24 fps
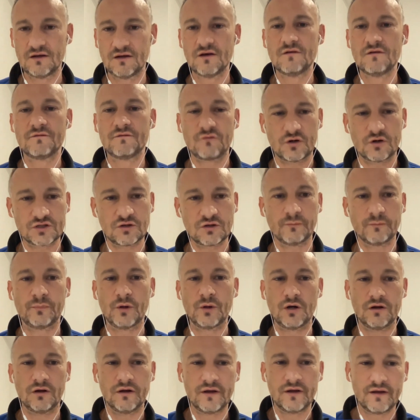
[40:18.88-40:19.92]
For
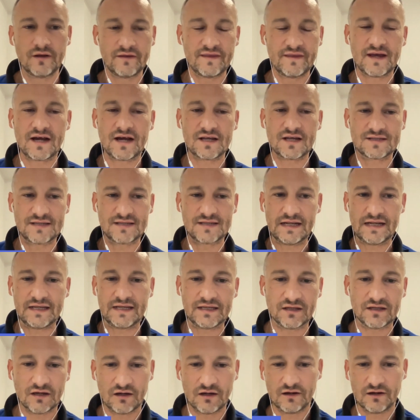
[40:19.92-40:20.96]
example, they are
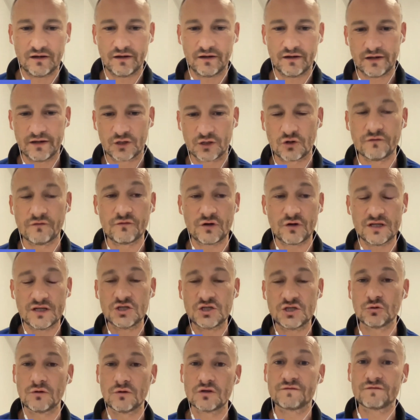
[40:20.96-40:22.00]
selling cover
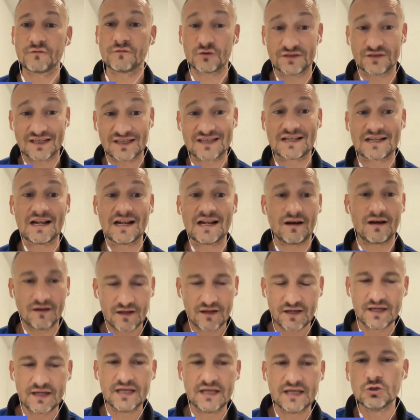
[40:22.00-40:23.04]
insurance for Tesla
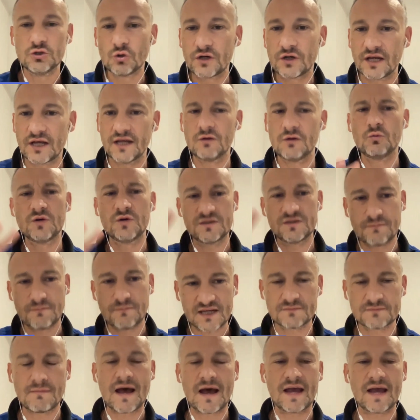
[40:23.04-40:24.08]
in UK with Buy
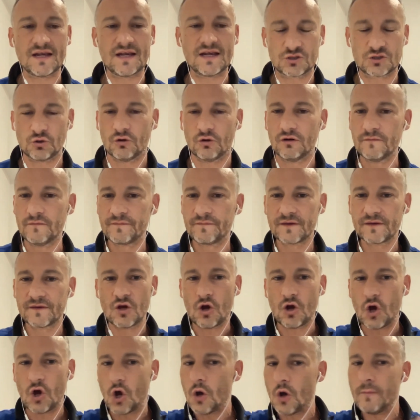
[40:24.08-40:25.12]
Miles. So
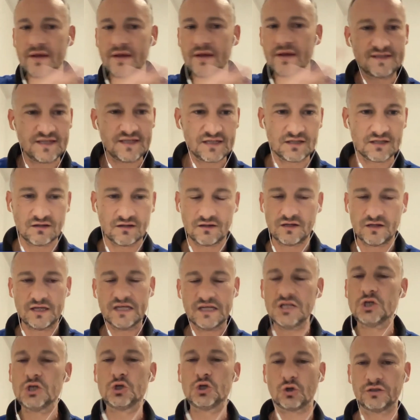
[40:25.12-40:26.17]
amazing
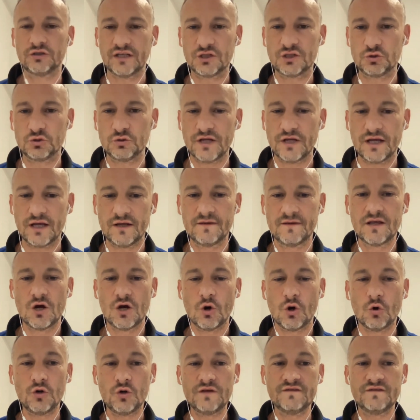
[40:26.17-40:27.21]
InsurTech today.
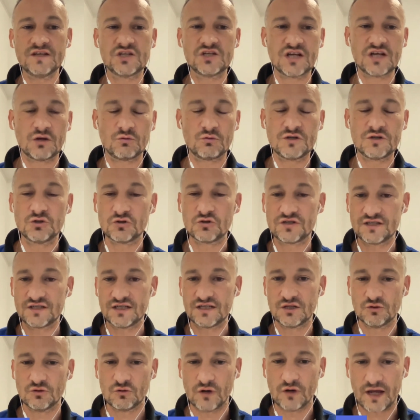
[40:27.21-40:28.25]
Olivier Jaillon is the
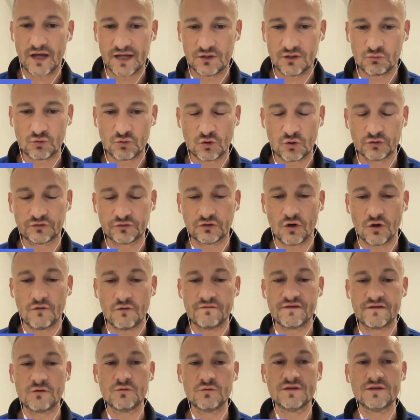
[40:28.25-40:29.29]
CEO and wrote a
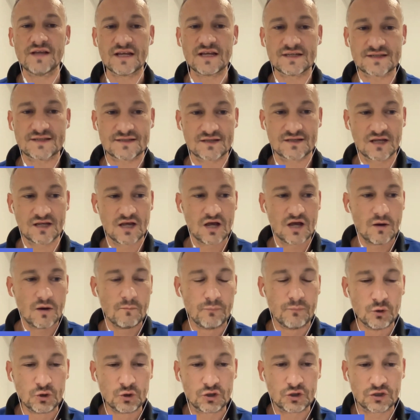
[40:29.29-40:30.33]
very nice
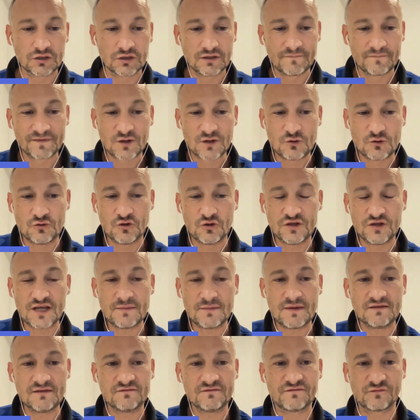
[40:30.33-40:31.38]
book. The name
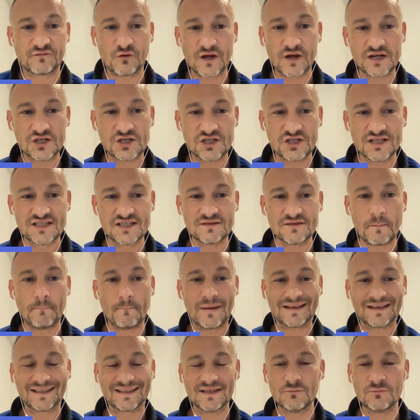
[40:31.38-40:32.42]
in French is
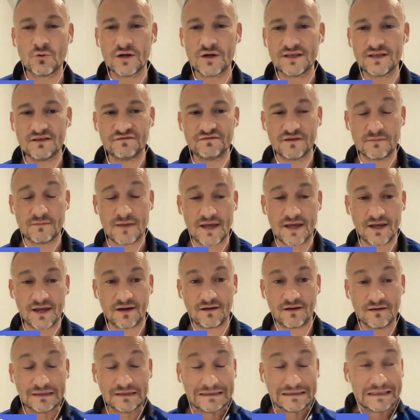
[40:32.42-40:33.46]
Patrimoine
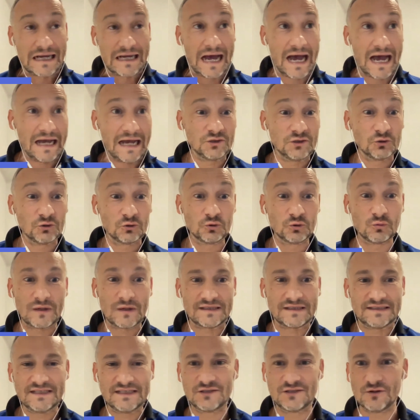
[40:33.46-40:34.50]
éphémère. I don't know
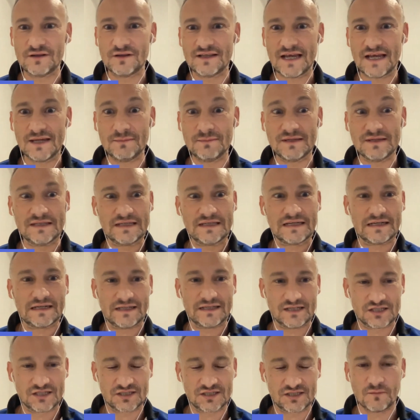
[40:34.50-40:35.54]
what is the name in
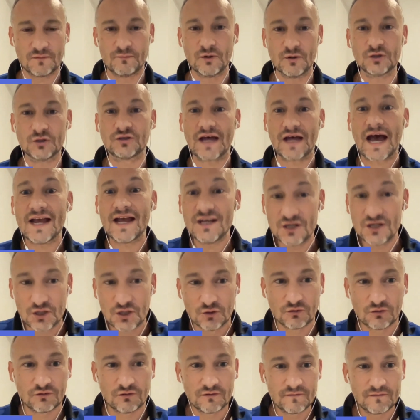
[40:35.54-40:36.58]
English, but I
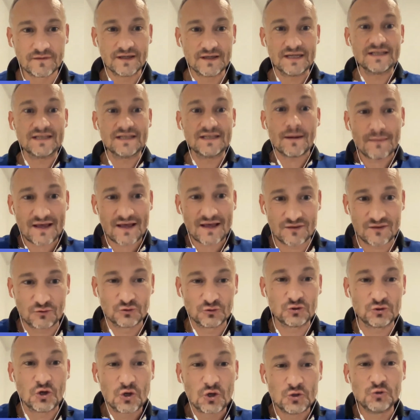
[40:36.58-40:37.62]
know in
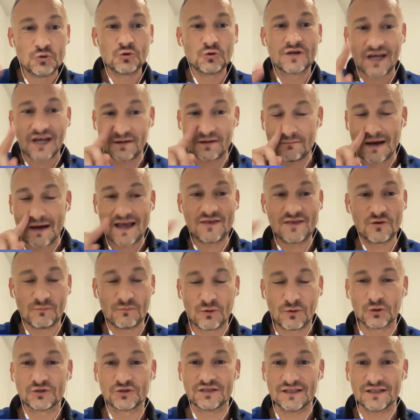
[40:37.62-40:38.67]
Amazon you can buy
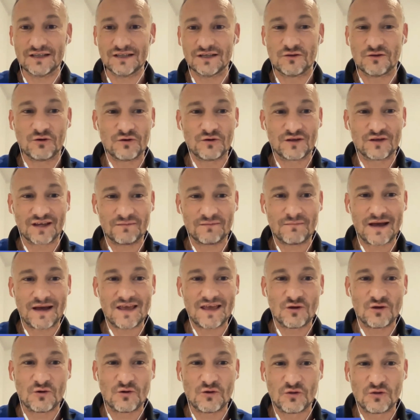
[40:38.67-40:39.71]
you can buy
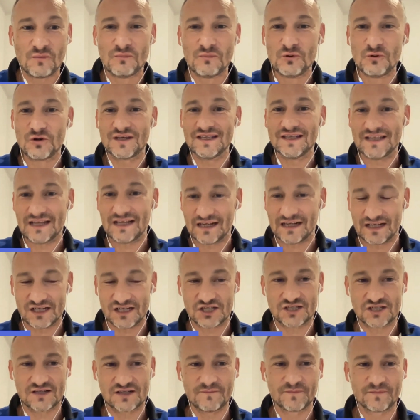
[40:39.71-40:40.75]
the book in
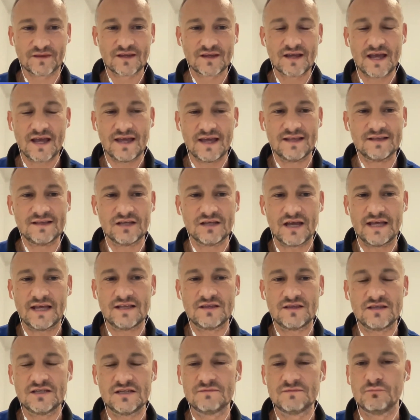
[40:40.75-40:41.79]
English, and
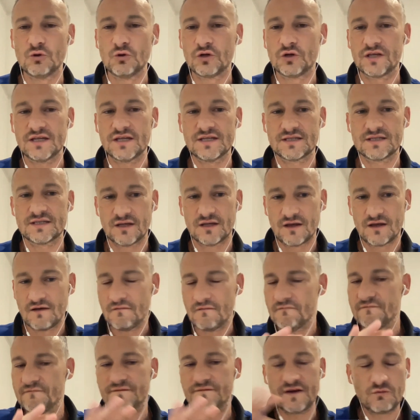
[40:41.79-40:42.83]
this book is
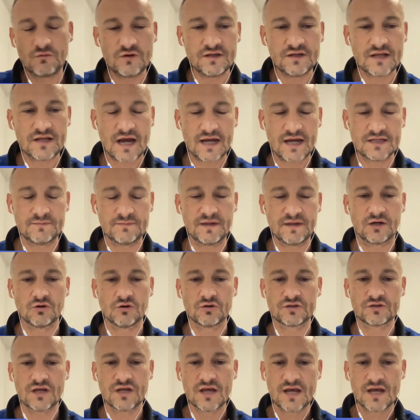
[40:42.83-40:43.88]
very nice
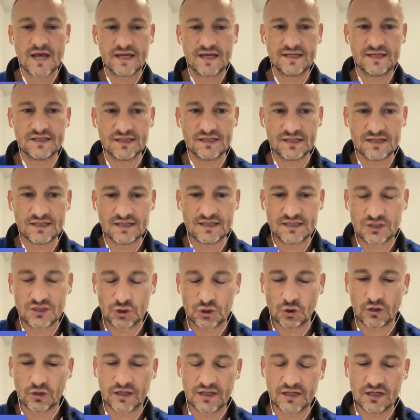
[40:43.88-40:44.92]
because he is
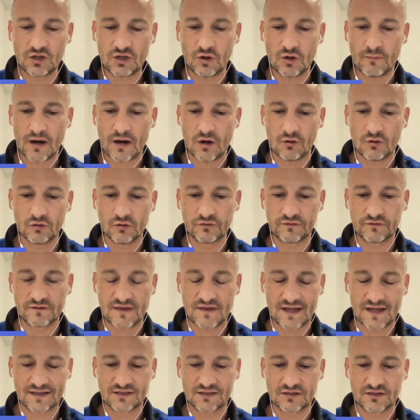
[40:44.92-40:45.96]
talking about
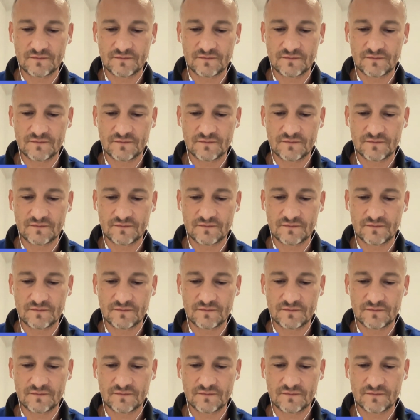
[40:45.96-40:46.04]
that